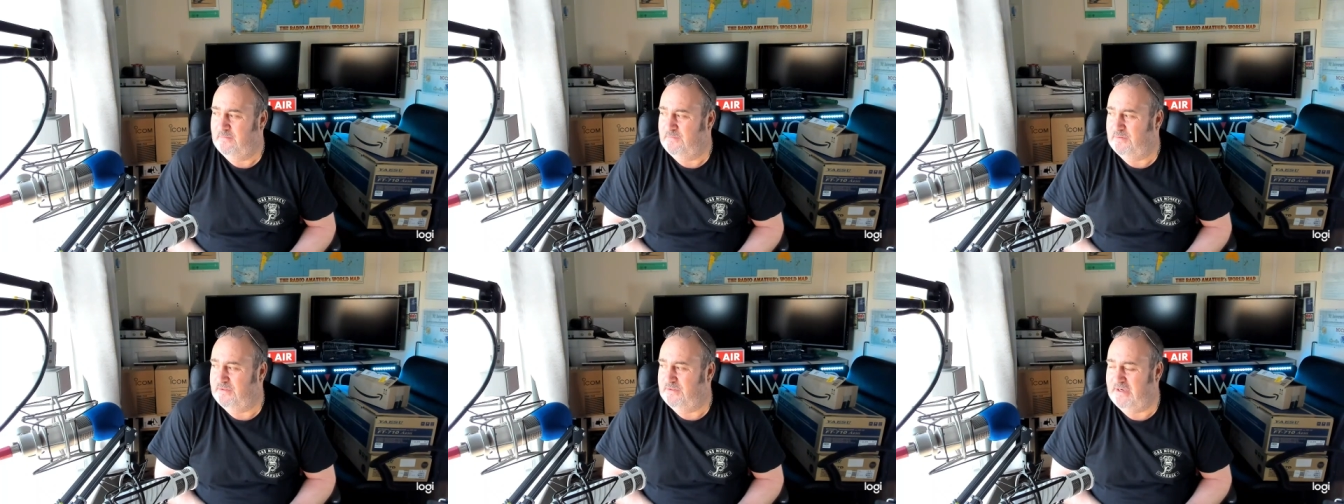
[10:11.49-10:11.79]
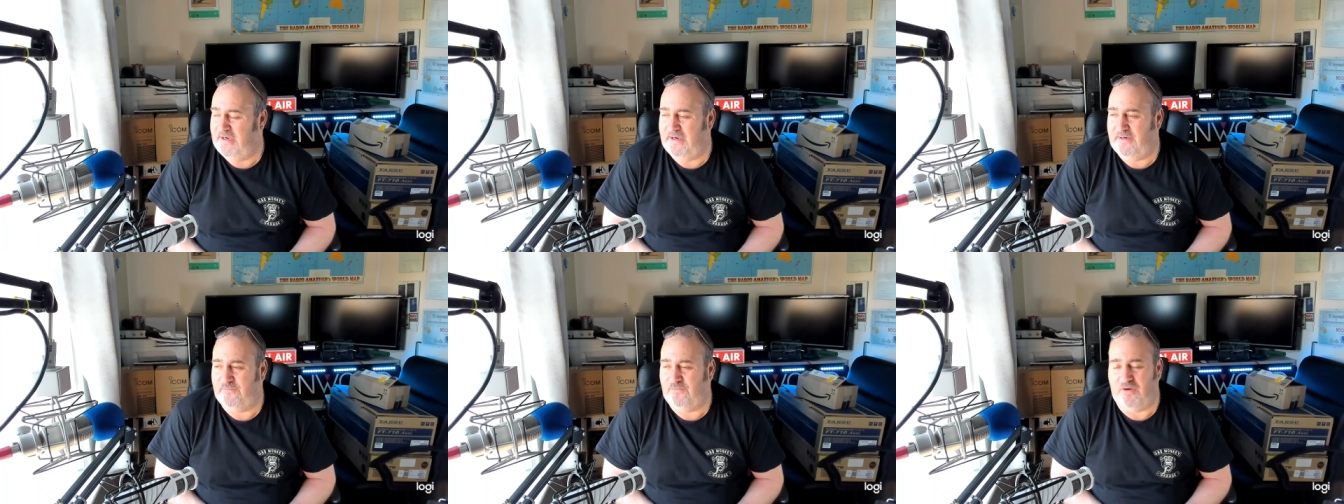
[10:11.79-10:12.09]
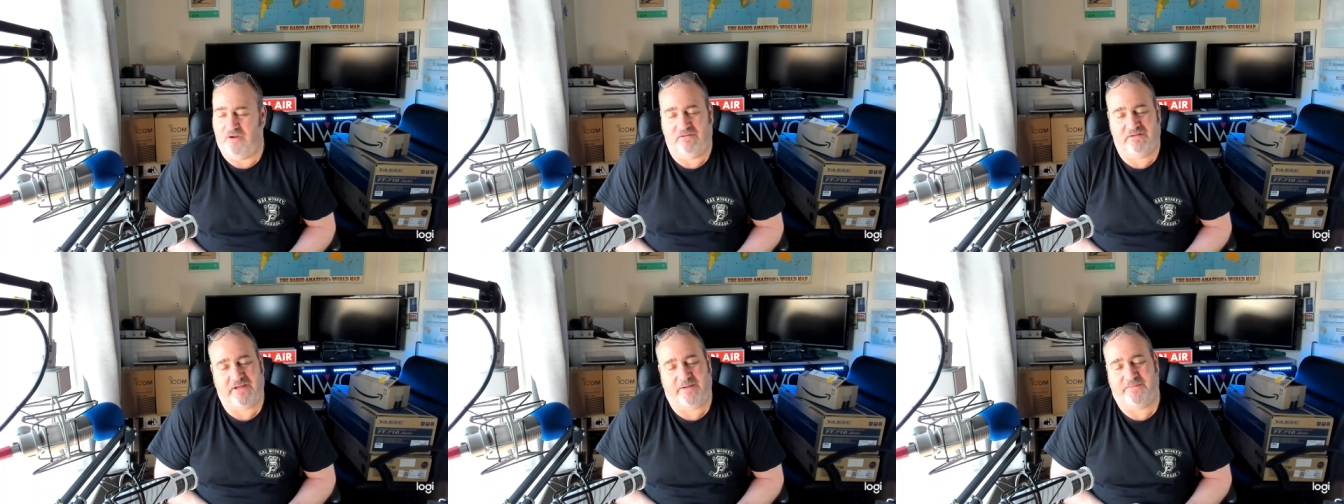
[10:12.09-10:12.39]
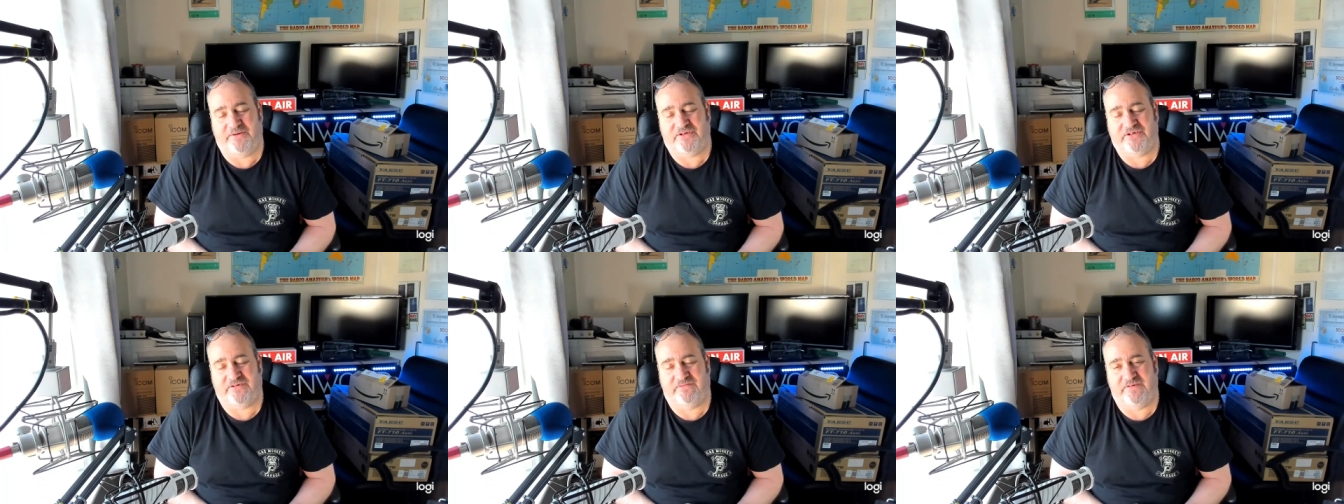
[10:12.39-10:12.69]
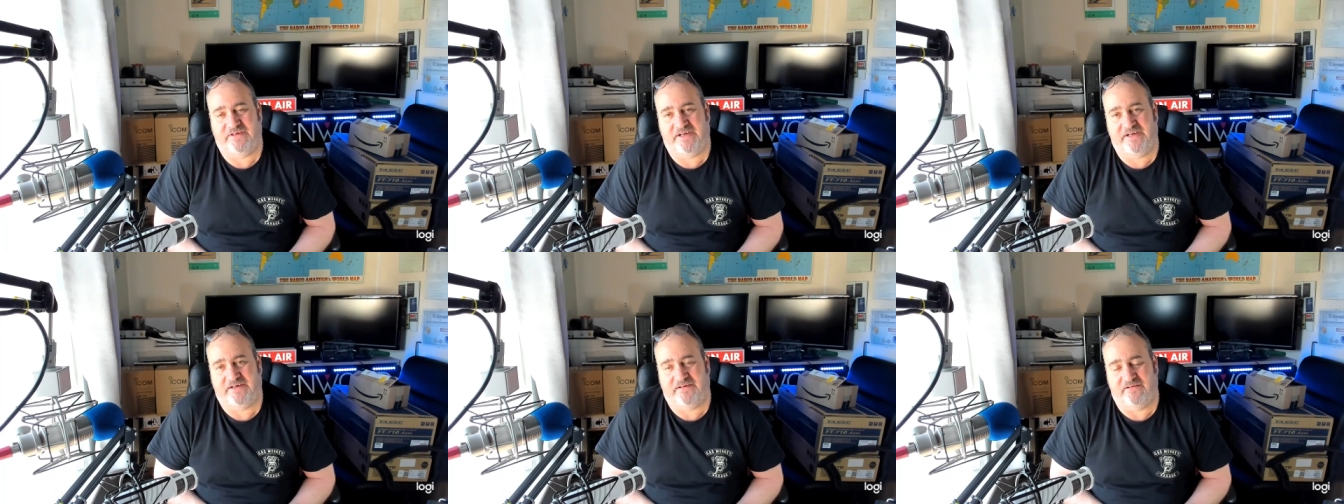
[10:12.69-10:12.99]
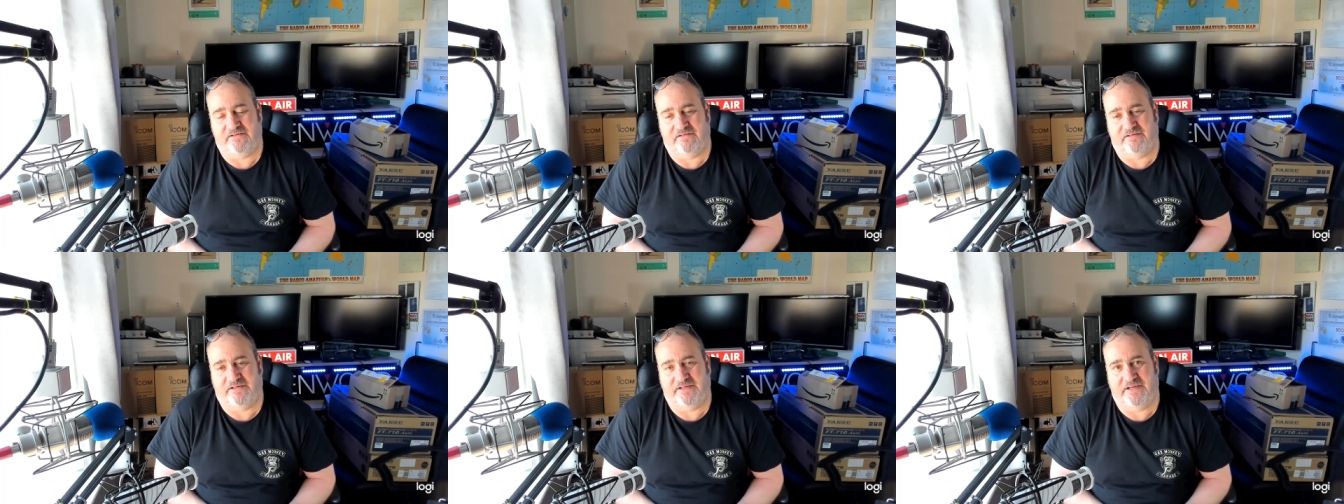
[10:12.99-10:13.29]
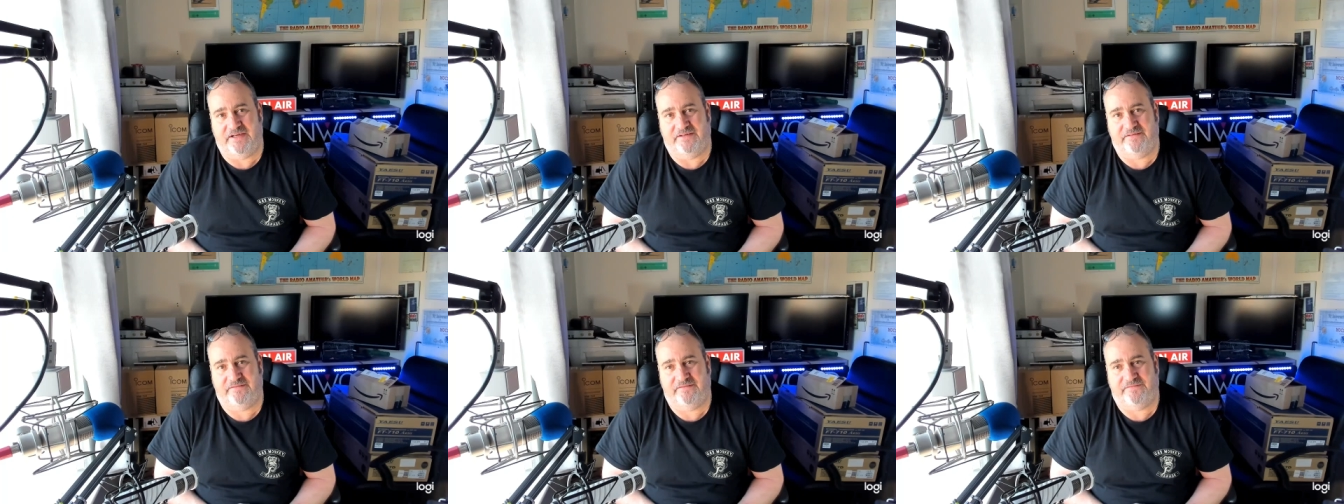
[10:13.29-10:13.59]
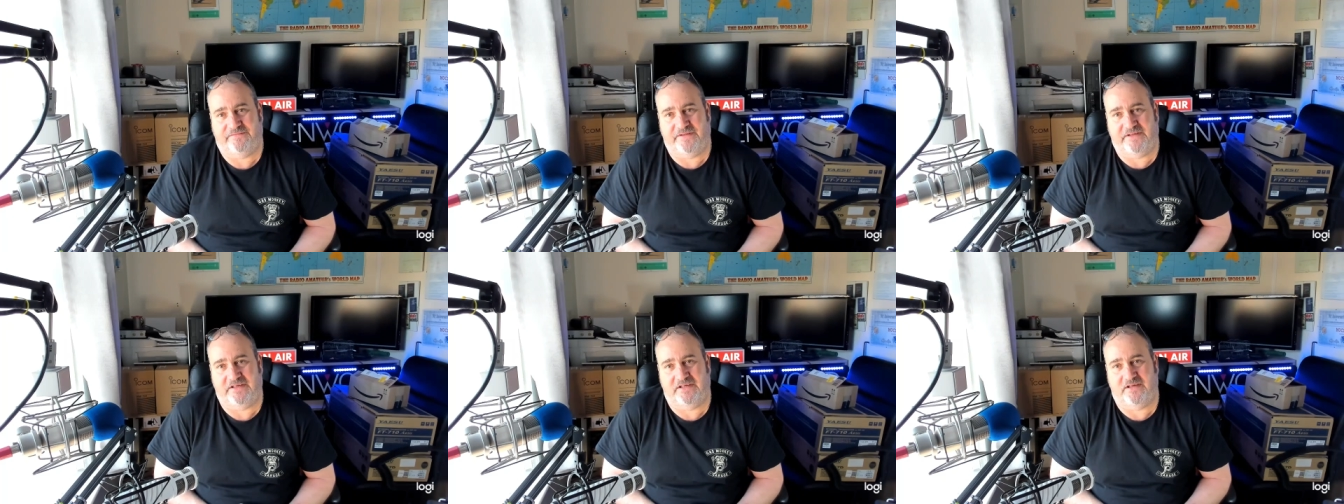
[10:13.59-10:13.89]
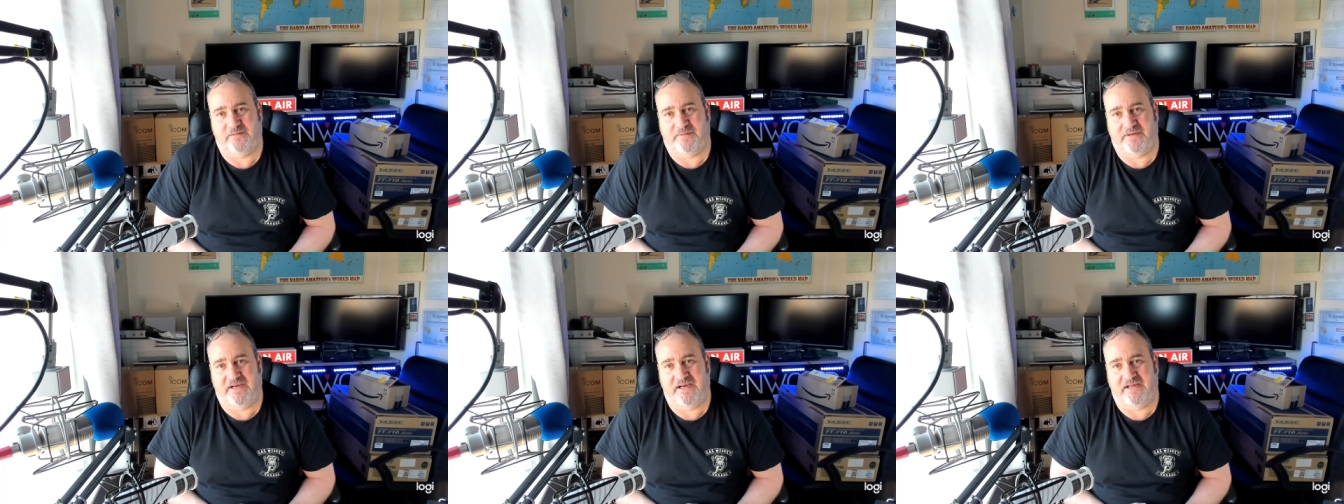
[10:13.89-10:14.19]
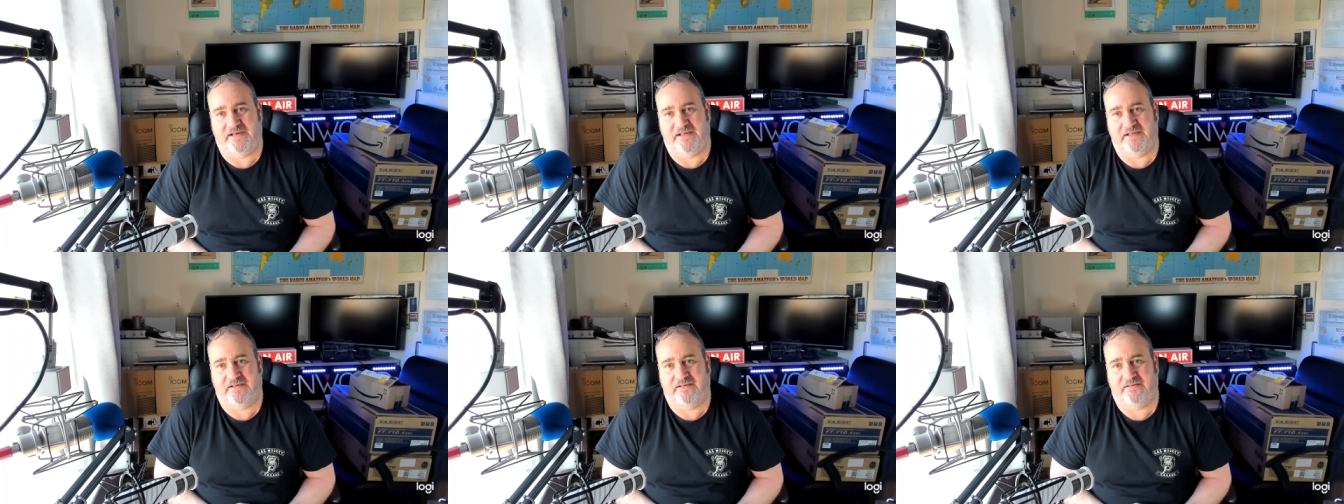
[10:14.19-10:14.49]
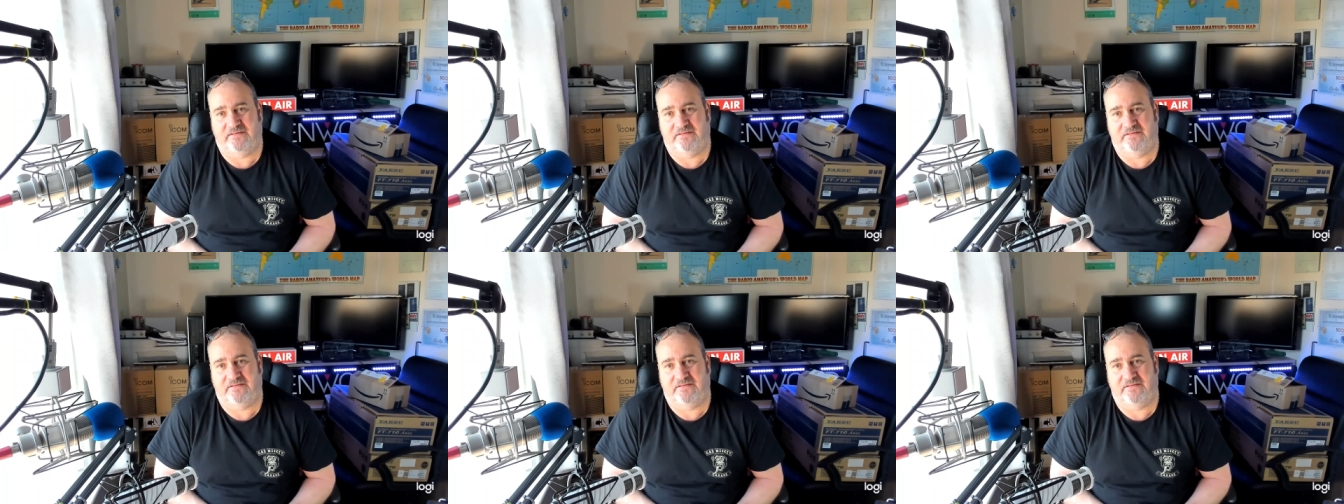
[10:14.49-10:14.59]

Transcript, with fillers: But yeah, World Amateur Radio Day. Think about it.